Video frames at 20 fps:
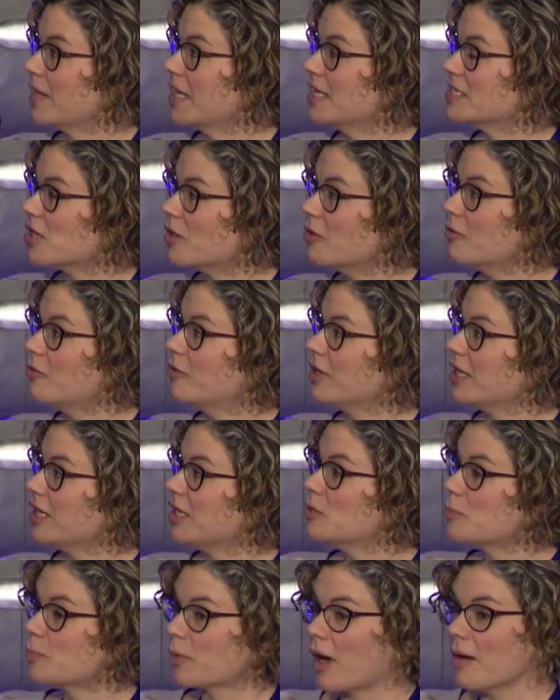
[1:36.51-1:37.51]
So
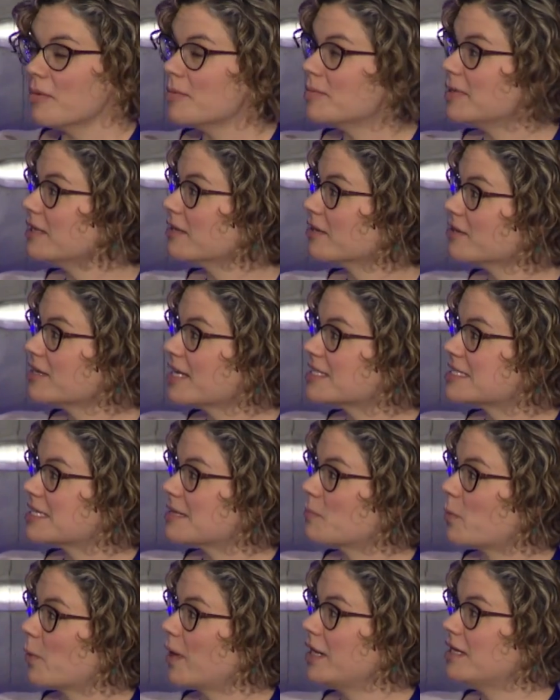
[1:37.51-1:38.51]
you probably learned at
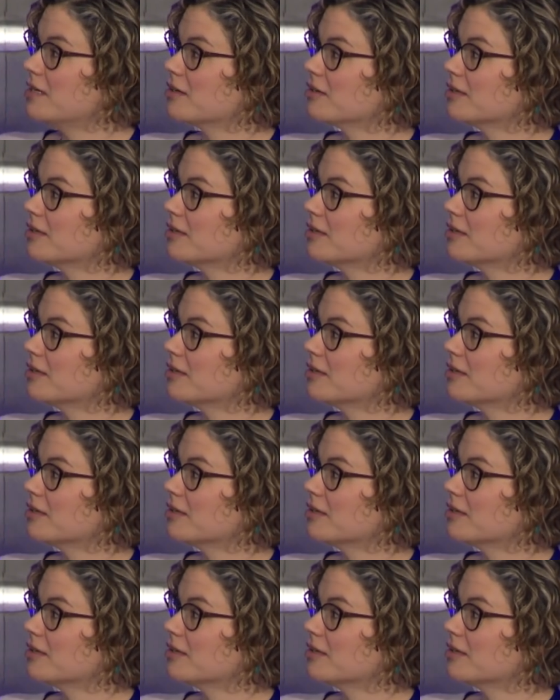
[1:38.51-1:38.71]
some point in